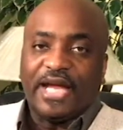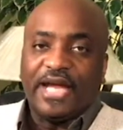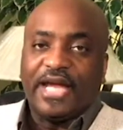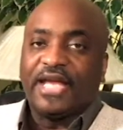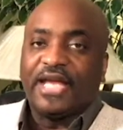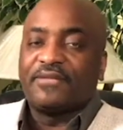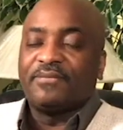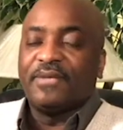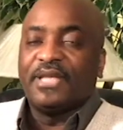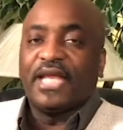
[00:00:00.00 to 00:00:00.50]

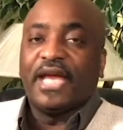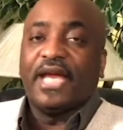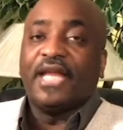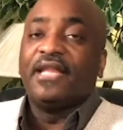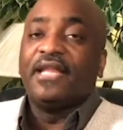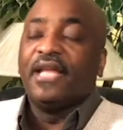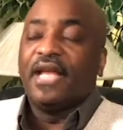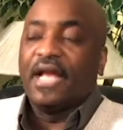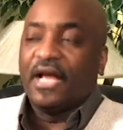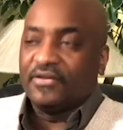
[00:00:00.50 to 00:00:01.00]
asks me that,
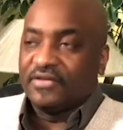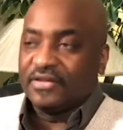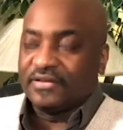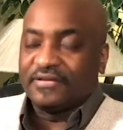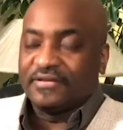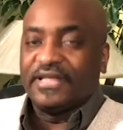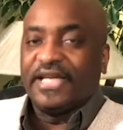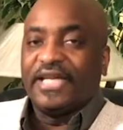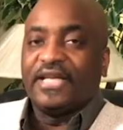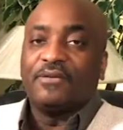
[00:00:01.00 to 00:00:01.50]
I'll just
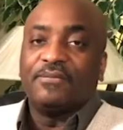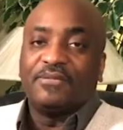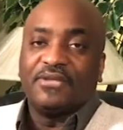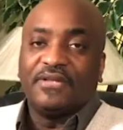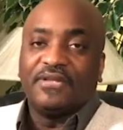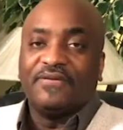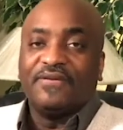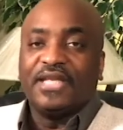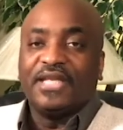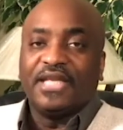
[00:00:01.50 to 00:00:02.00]
link them to
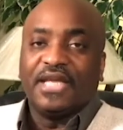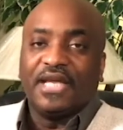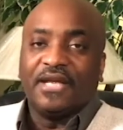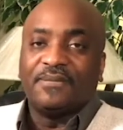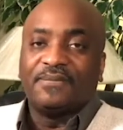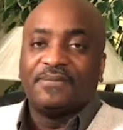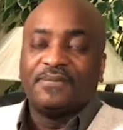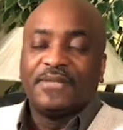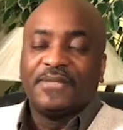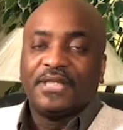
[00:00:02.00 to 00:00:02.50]
the video.
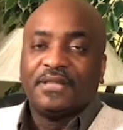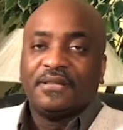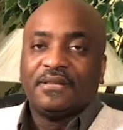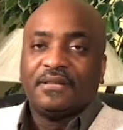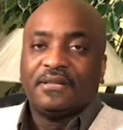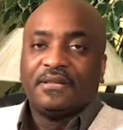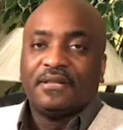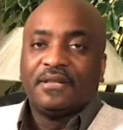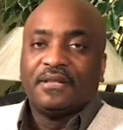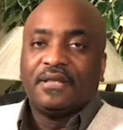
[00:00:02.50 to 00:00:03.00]

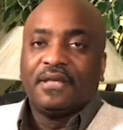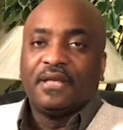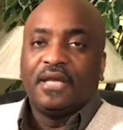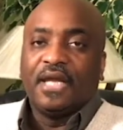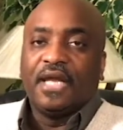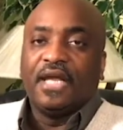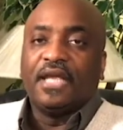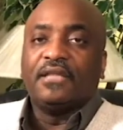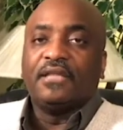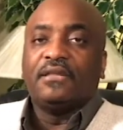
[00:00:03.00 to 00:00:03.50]

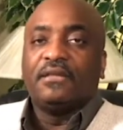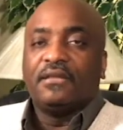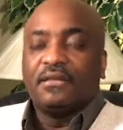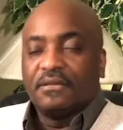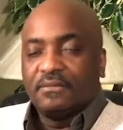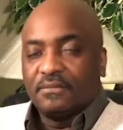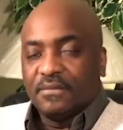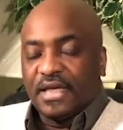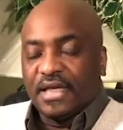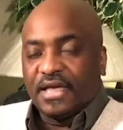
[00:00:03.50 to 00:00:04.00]
And
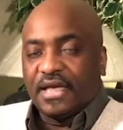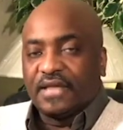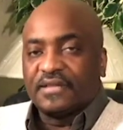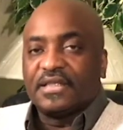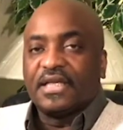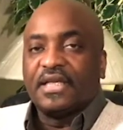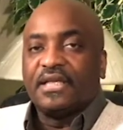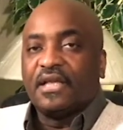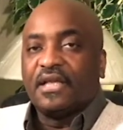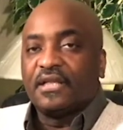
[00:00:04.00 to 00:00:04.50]
like I
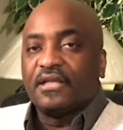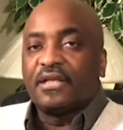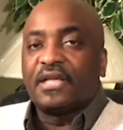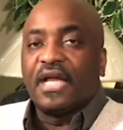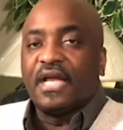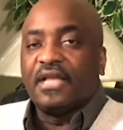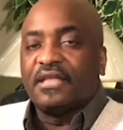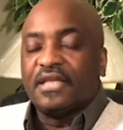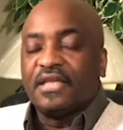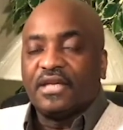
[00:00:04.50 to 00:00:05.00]
said, other
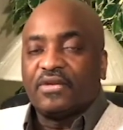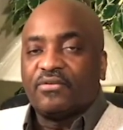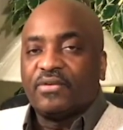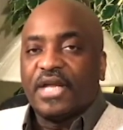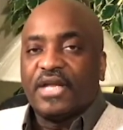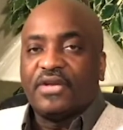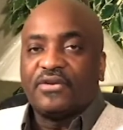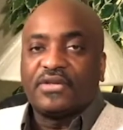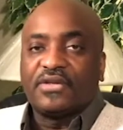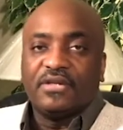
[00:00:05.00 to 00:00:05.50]
content
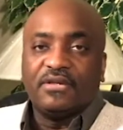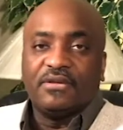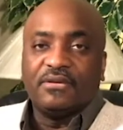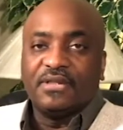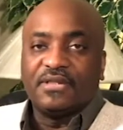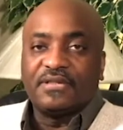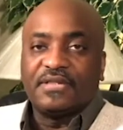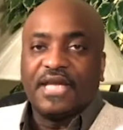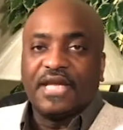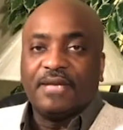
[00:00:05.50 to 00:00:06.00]
creators can do
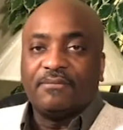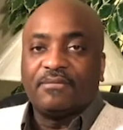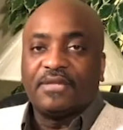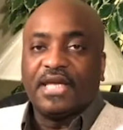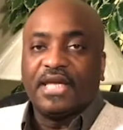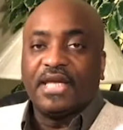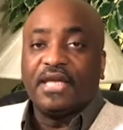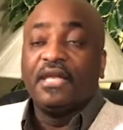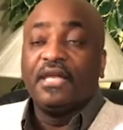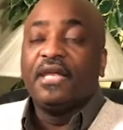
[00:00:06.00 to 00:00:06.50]
the same
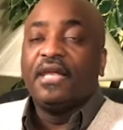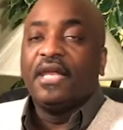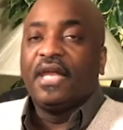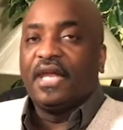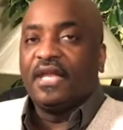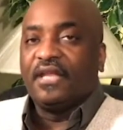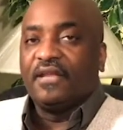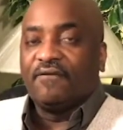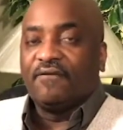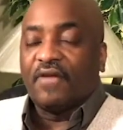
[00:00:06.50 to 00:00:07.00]
thing.
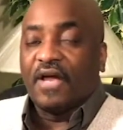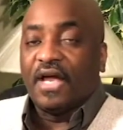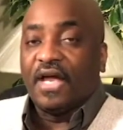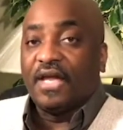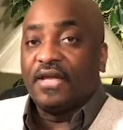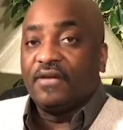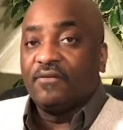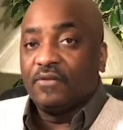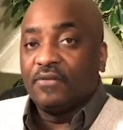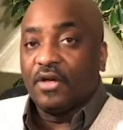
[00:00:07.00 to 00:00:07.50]
And if
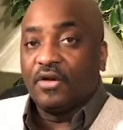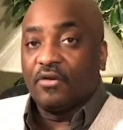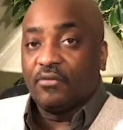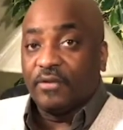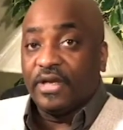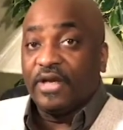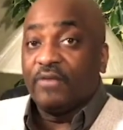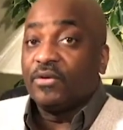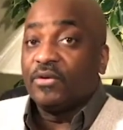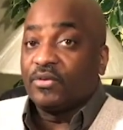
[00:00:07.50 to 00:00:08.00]
I
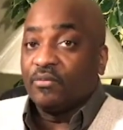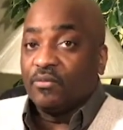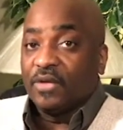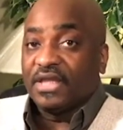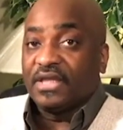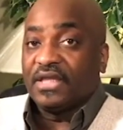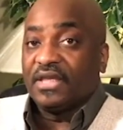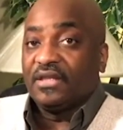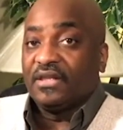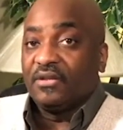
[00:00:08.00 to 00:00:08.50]
agree with
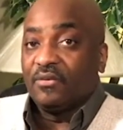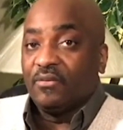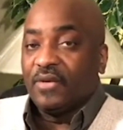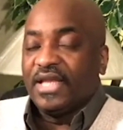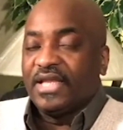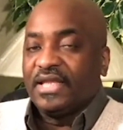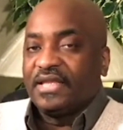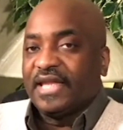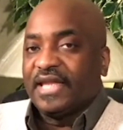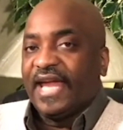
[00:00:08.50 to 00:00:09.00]
what the way
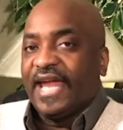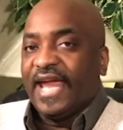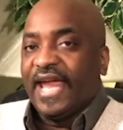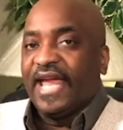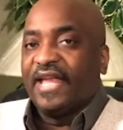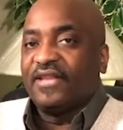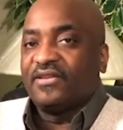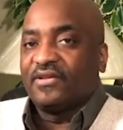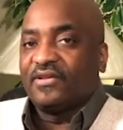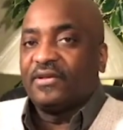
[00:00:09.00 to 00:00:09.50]
that they
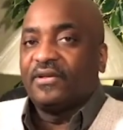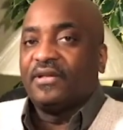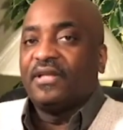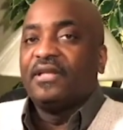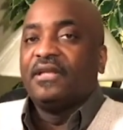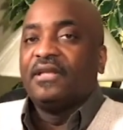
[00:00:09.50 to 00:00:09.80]
answered